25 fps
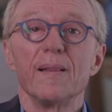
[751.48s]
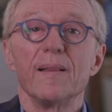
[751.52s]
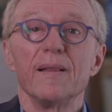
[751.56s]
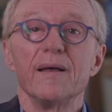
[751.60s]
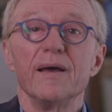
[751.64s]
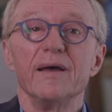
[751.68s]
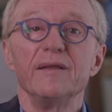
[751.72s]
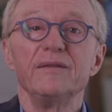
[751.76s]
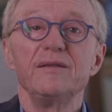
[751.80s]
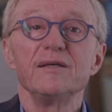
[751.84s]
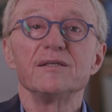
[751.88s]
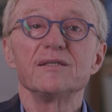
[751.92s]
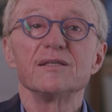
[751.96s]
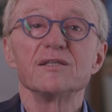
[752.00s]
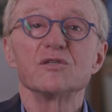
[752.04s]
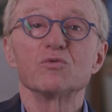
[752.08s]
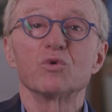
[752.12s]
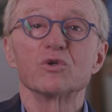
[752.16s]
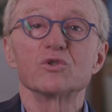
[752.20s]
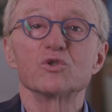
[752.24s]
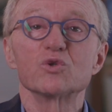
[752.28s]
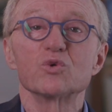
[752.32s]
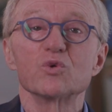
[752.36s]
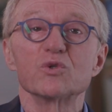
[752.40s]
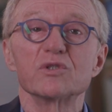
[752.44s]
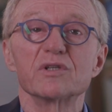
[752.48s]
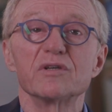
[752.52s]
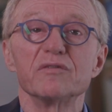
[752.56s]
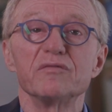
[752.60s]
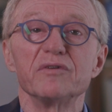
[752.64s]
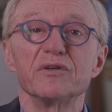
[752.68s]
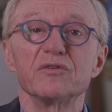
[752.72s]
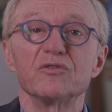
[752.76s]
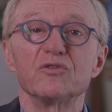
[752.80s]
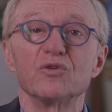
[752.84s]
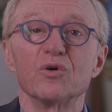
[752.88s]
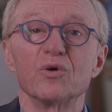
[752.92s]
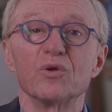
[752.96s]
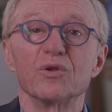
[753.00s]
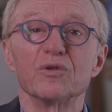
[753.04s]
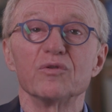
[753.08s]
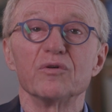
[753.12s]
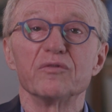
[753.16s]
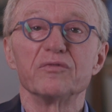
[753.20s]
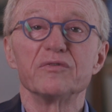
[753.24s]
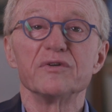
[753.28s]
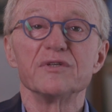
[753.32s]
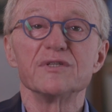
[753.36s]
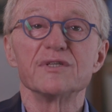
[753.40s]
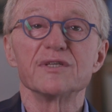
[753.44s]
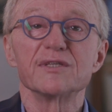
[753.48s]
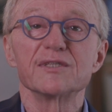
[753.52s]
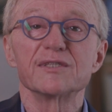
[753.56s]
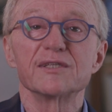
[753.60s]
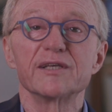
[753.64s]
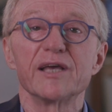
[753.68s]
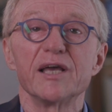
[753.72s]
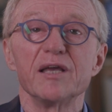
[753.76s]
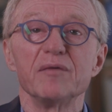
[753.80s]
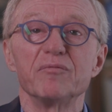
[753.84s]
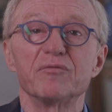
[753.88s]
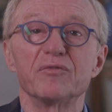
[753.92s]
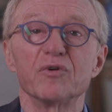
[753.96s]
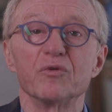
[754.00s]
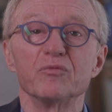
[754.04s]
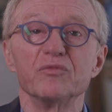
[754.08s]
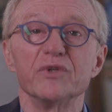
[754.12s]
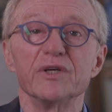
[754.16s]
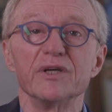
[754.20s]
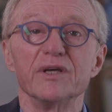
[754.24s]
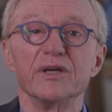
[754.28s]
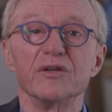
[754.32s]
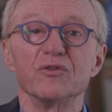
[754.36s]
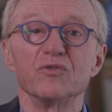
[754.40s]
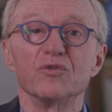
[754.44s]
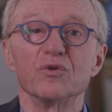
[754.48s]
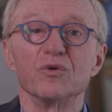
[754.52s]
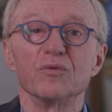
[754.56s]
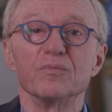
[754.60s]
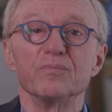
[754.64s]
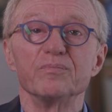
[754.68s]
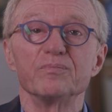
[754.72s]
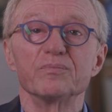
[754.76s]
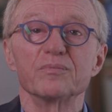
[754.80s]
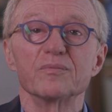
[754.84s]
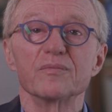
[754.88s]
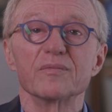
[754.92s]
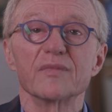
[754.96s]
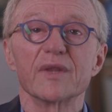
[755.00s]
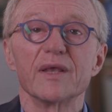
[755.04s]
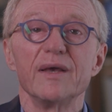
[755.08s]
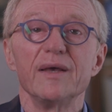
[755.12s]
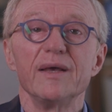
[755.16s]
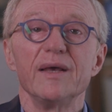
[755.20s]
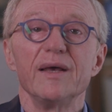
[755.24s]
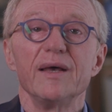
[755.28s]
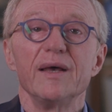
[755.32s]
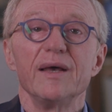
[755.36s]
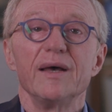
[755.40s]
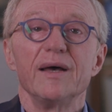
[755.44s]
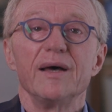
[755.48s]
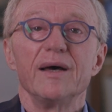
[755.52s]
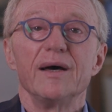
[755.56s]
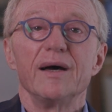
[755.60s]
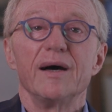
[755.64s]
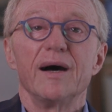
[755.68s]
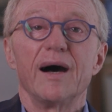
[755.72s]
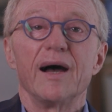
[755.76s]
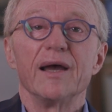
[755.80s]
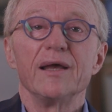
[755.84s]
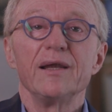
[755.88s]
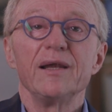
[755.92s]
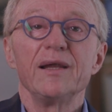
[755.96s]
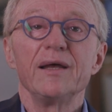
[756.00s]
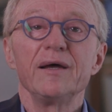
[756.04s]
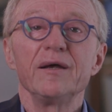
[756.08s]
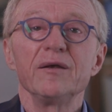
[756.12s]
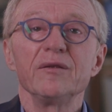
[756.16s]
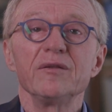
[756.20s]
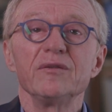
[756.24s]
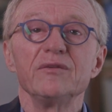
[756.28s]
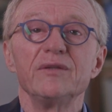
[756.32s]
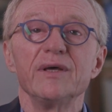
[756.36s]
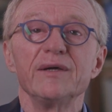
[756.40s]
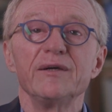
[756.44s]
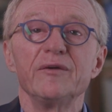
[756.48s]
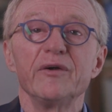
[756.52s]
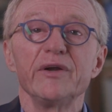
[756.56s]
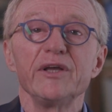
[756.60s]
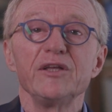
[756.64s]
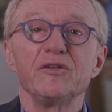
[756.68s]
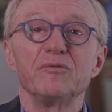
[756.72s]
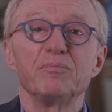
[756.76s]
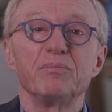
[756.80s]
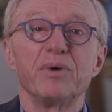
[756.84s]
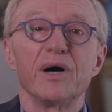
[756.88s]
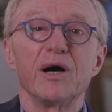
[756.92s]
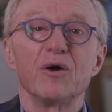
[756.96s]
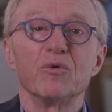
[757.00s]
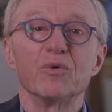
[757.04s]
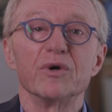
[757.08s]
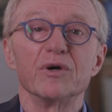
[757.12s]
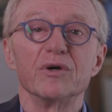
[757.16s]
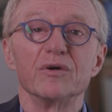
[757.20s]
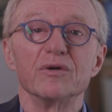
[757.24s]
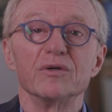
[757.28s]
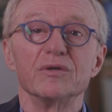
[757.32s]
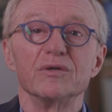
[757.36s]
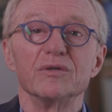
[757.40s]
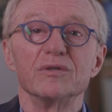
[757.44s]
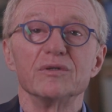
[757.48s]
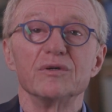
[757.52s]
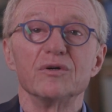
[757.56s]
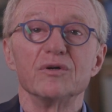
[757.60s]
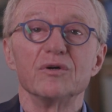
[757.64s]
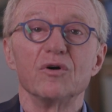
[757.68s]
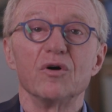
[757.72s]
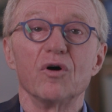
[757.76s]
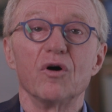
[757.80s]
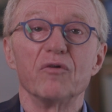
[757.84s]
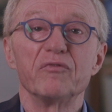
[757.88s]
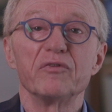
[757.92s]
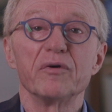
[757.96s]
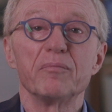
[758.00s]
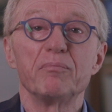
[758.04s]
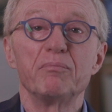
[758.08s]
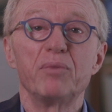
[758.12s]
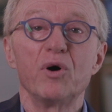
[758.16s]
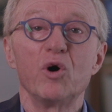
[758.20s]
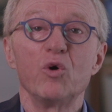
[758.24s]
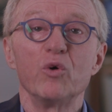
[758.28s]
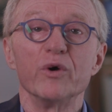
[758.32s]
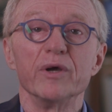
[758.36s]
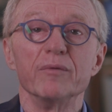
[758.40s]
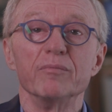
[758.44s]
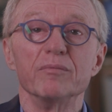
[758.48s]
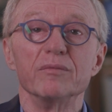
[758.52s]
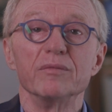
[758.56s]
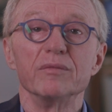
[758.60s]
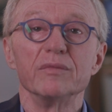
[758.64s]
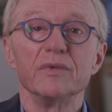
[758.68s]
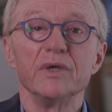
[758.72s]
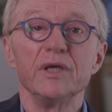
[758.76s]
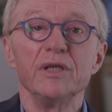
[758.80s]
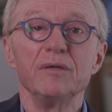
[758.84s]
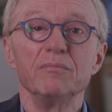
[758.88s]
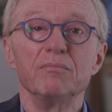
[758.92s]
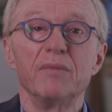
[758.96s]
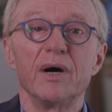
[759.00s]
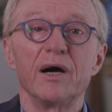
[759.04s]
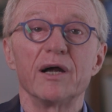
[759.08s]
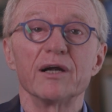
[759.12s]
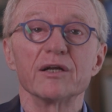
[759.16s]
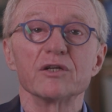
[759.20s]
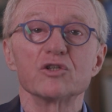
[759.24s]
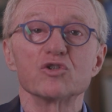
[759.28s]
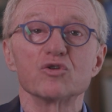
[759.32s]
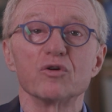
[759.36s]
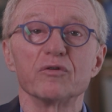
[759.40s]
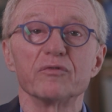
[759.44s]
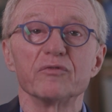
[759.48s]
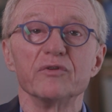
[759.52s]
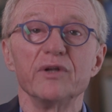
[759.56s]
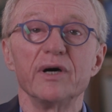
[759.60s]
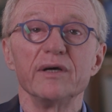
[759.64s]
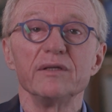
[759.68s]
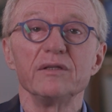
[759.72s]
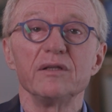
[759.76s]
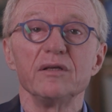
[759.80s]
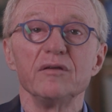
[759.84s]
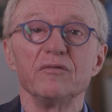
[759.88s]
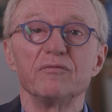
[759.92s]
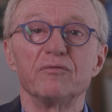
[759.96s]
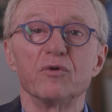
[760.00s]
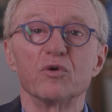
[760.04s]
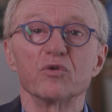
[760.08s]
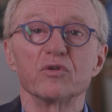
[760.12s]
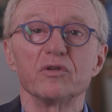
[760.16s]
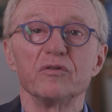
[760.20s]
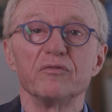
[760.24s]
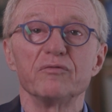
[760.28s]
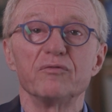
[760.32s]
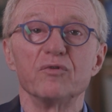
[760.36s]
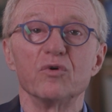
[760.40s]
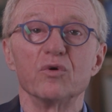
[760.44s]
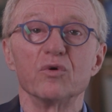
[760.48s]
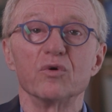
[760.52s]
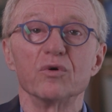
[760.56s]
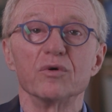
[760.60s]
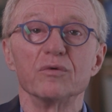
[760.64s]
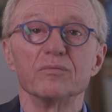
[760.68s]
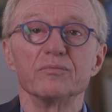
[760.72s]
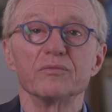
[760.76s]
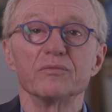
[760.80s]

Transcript: And this is what Sutzkever told of his escape from the ghetto. I learned the great power of a poem in March of 1944